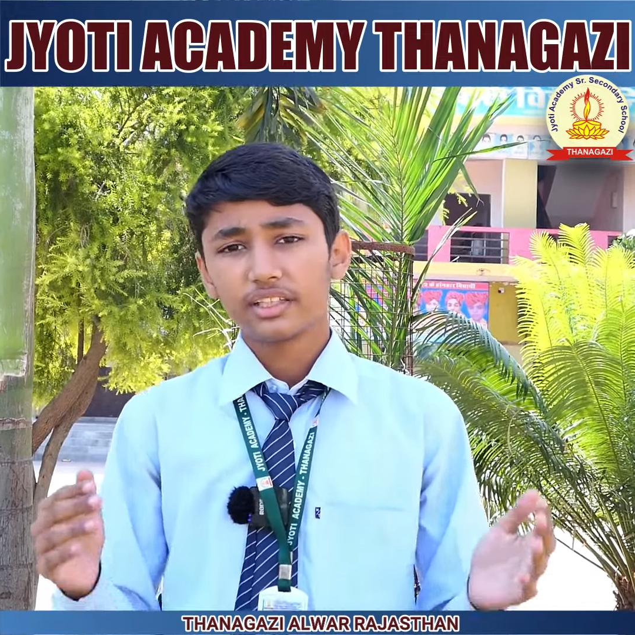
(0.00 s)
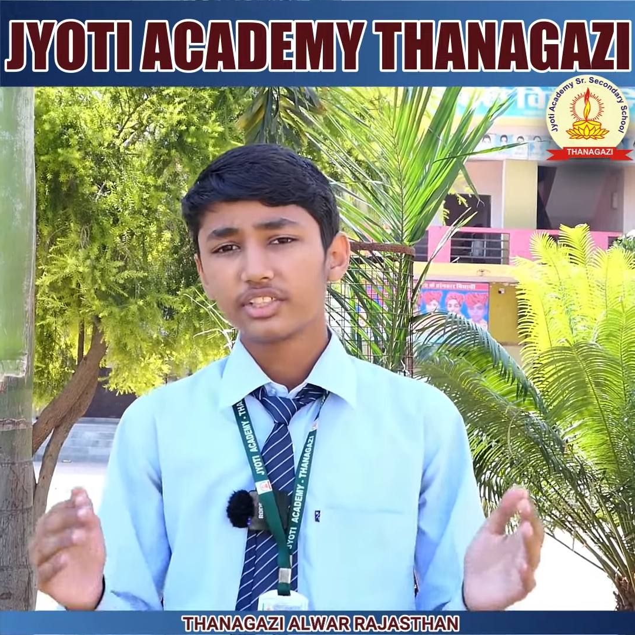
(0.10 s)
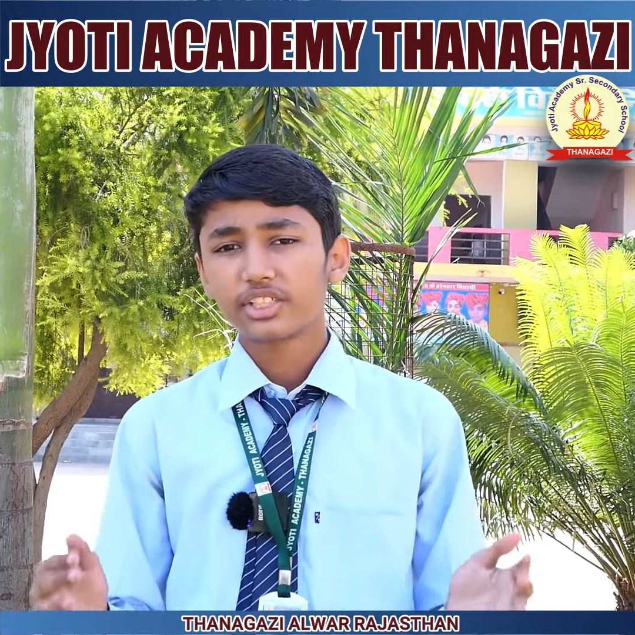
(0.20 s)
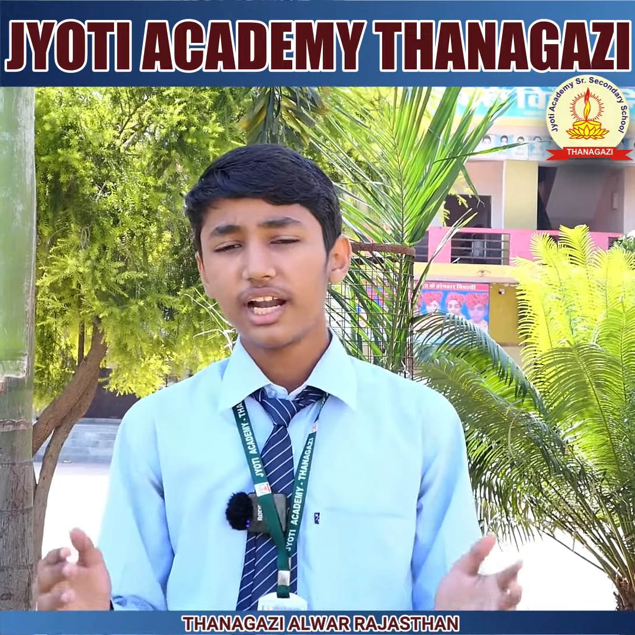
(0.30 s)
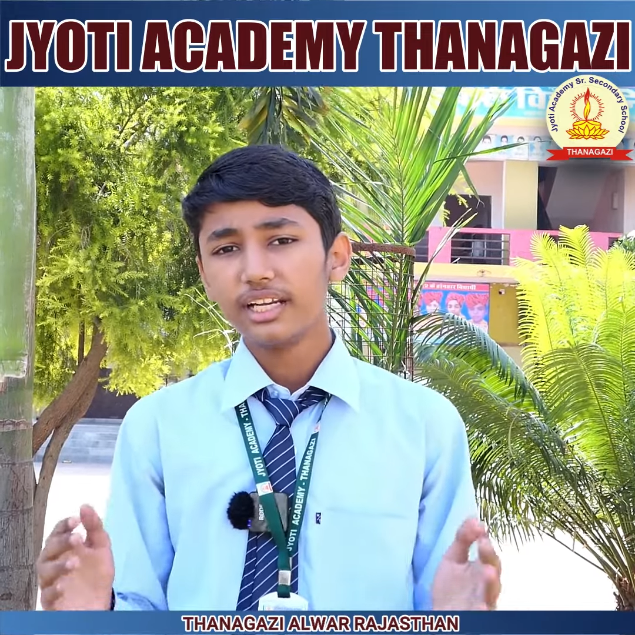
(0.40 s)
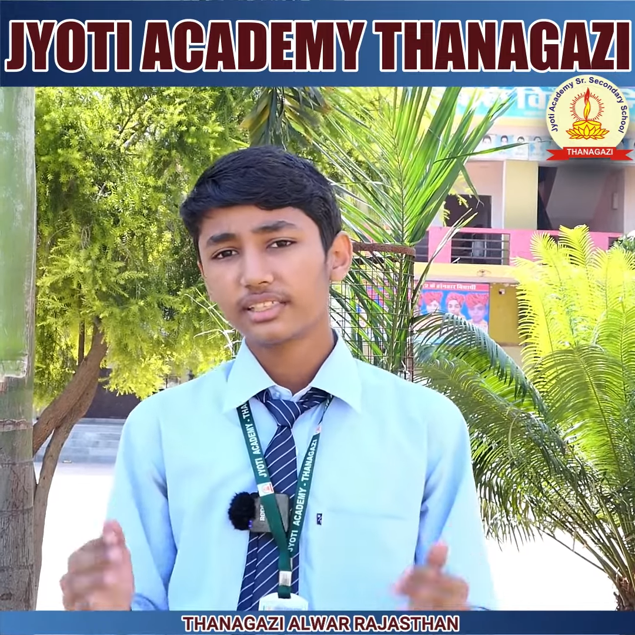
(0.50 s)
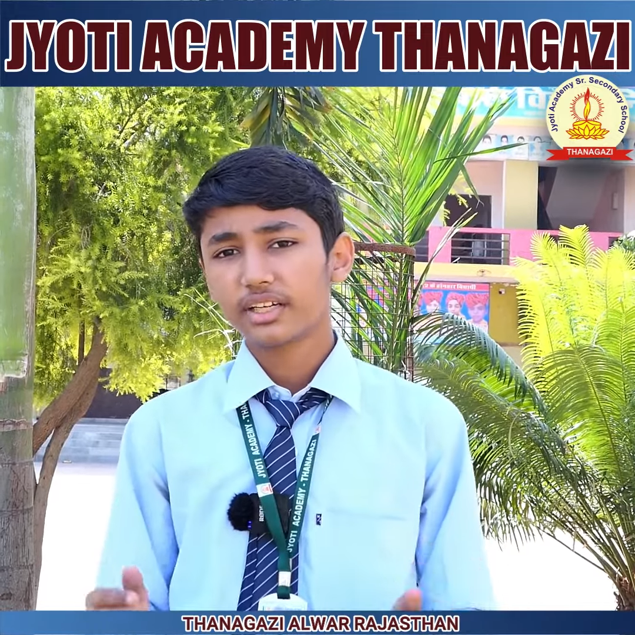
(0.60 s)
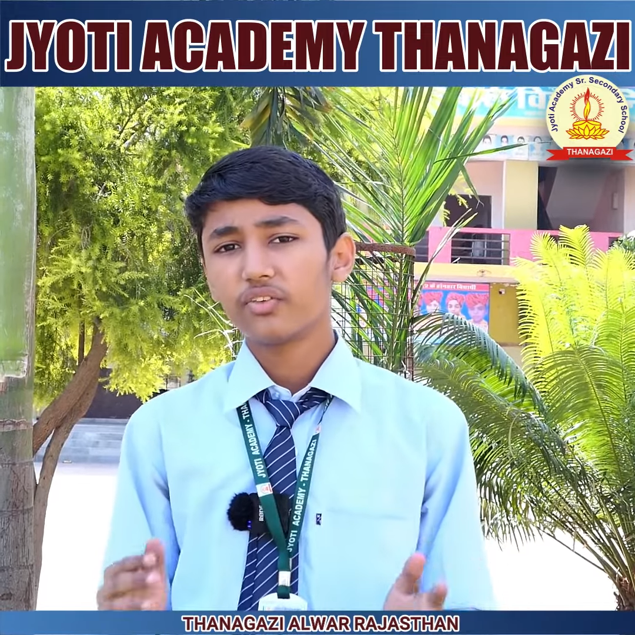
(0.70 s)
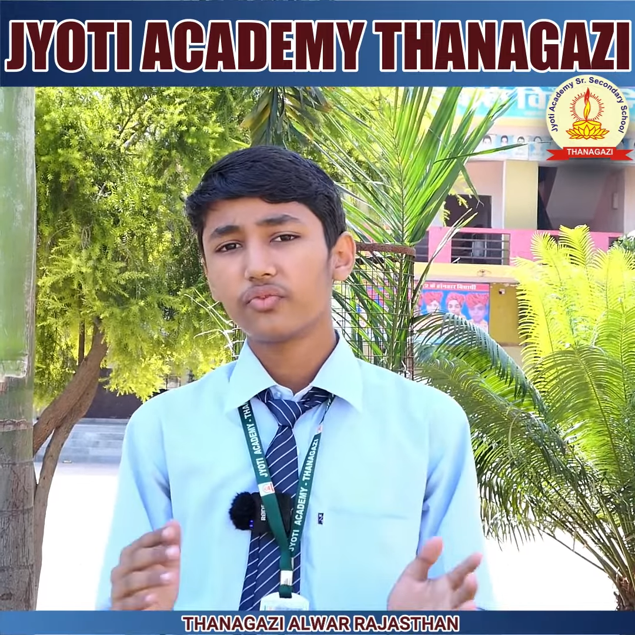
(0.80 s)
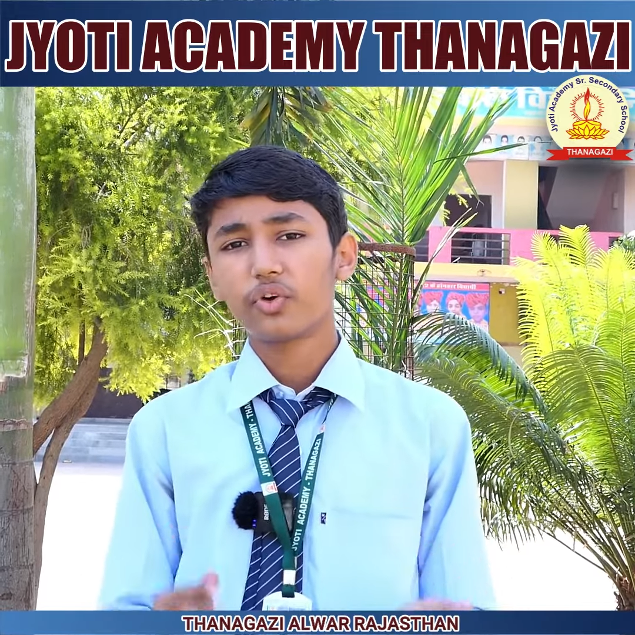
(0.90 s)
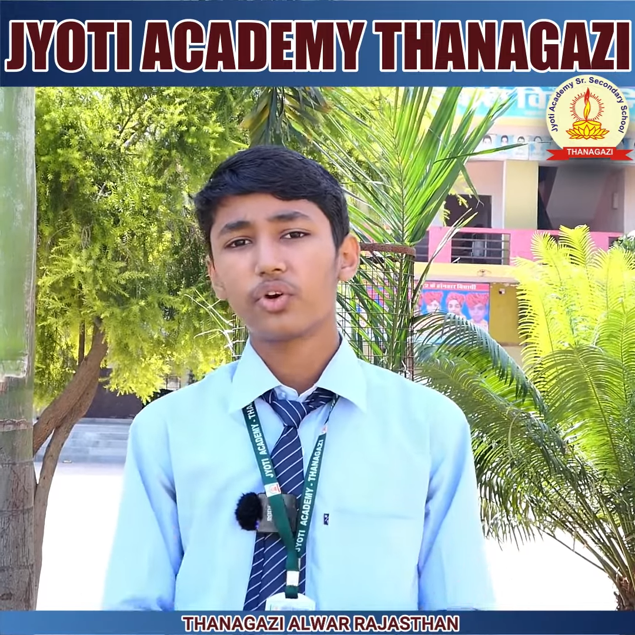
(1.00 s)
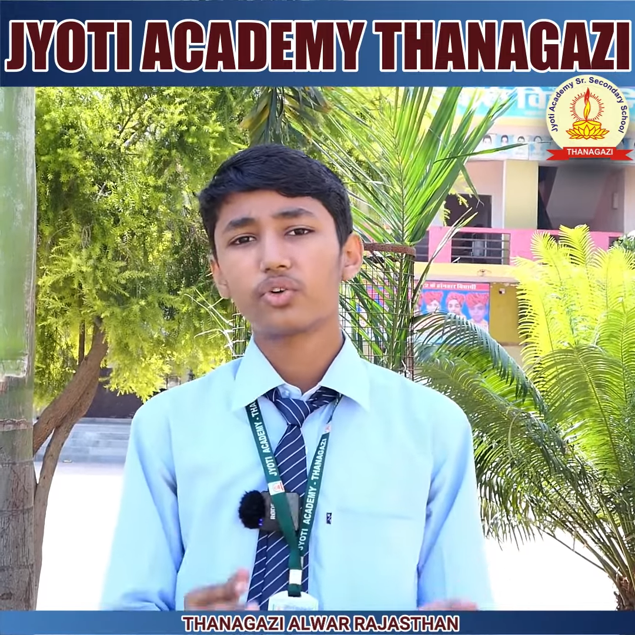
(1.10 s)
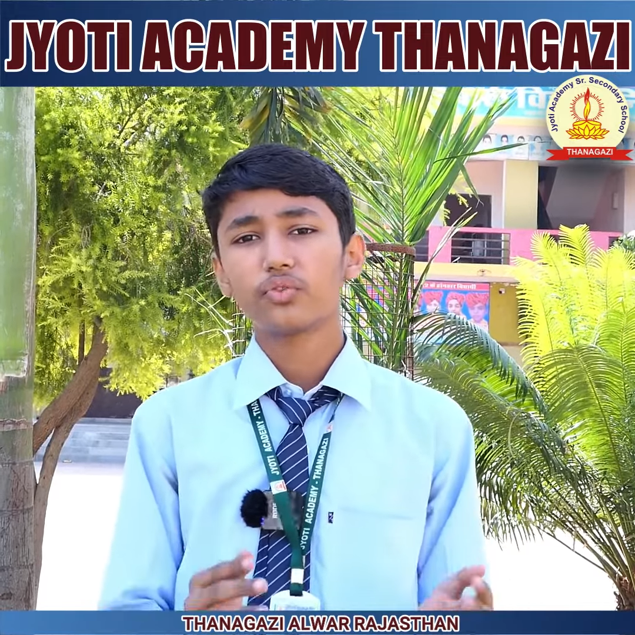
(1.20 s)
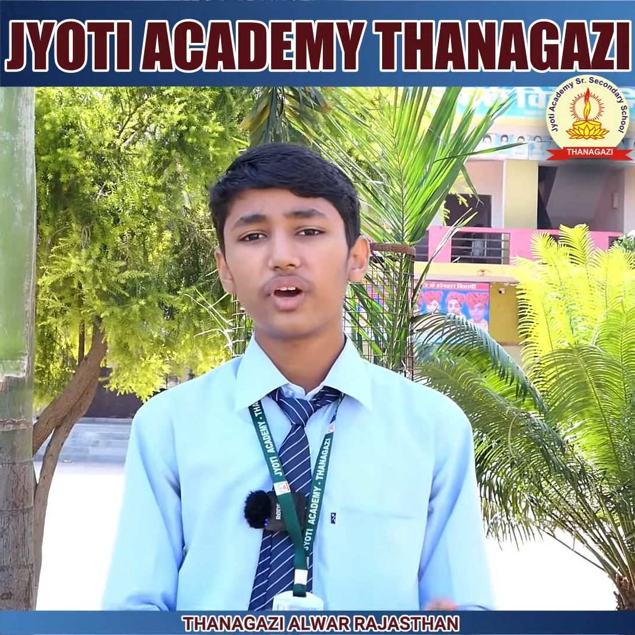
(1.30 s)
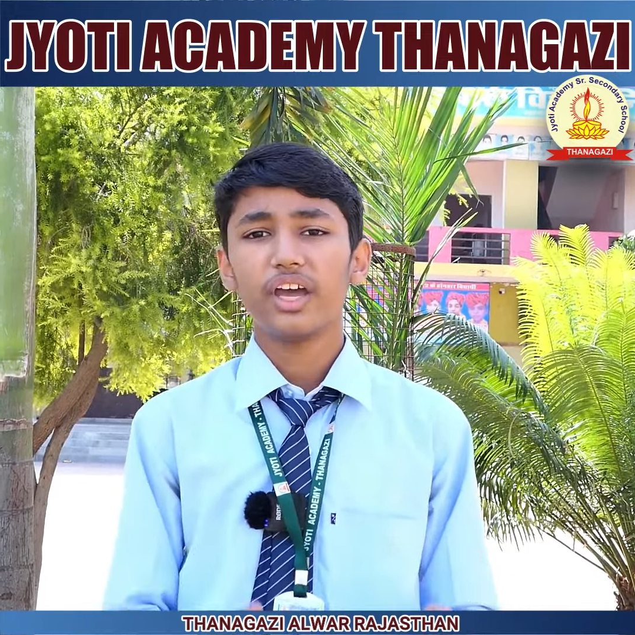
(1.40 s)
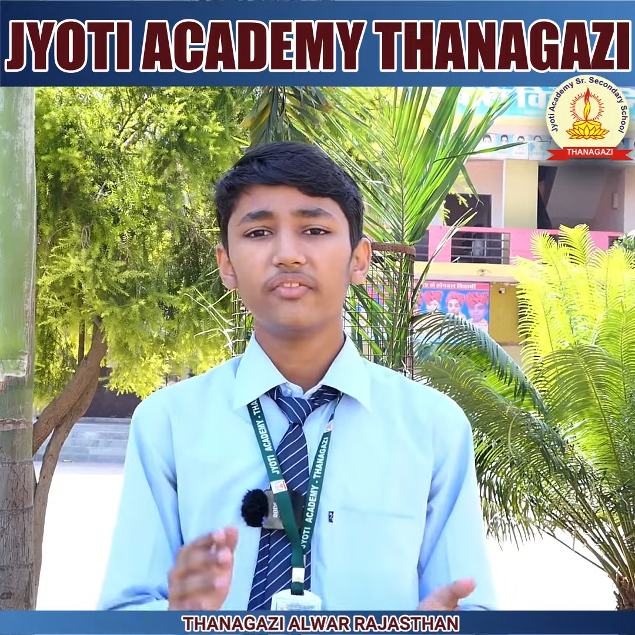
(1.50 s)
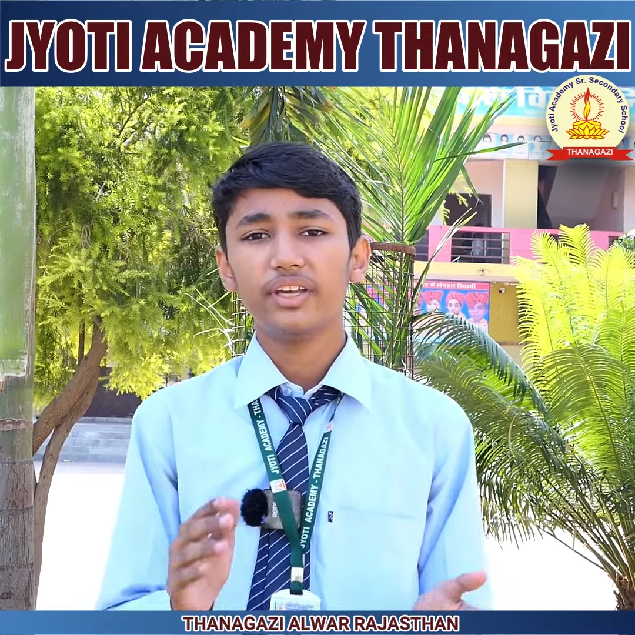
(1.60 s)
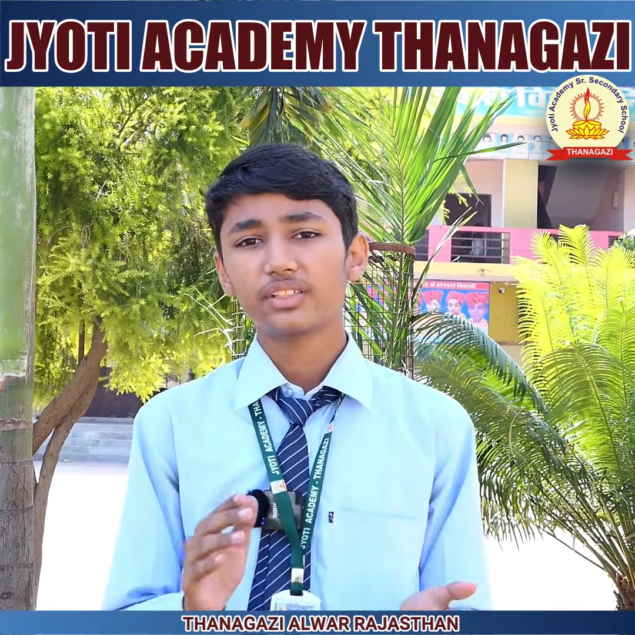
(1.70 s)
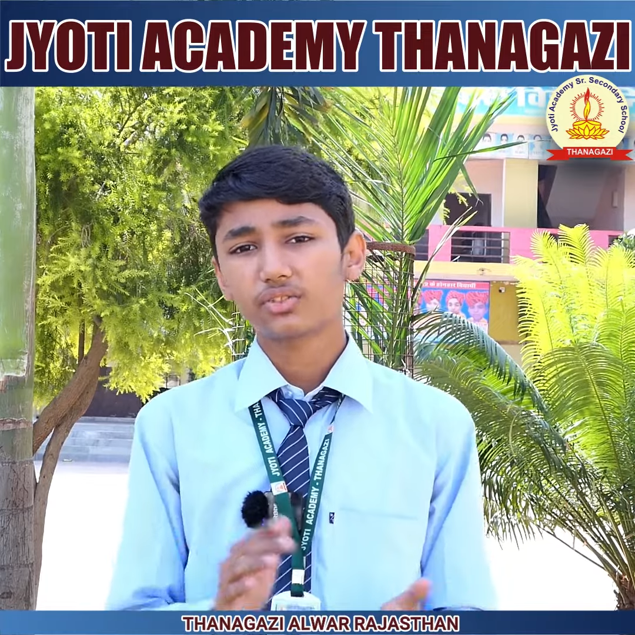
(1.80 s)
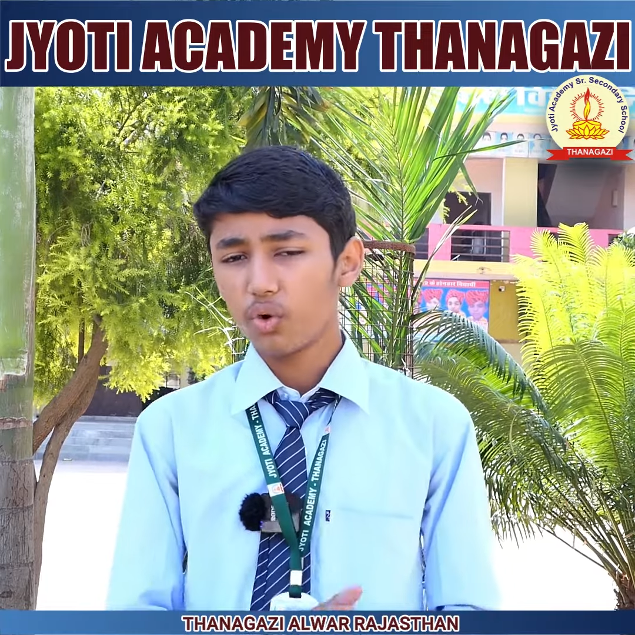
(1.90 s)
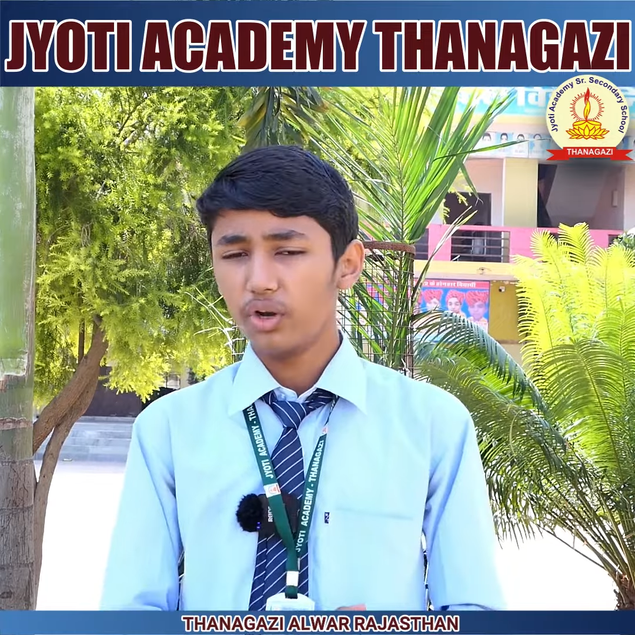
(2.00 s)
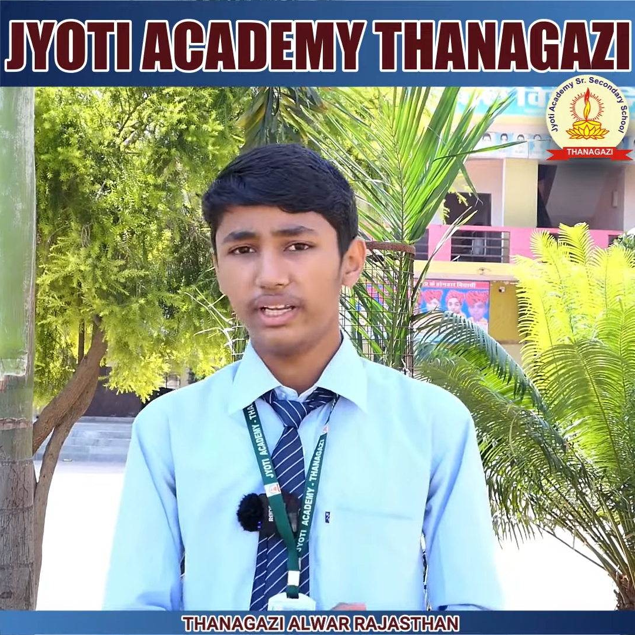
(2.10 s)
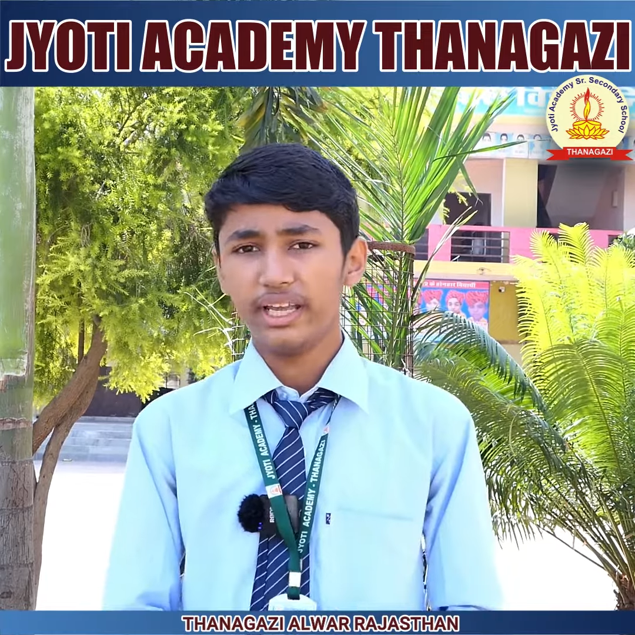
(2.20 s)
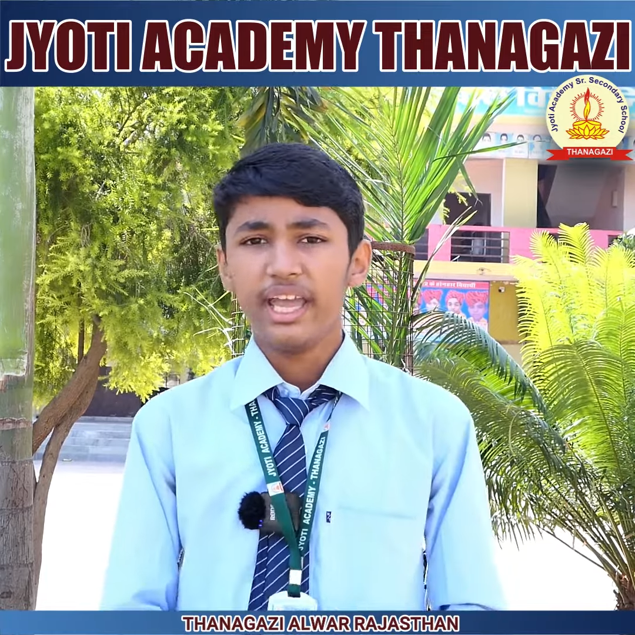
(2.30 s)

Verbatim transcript: The child is around 4 to 5 years old.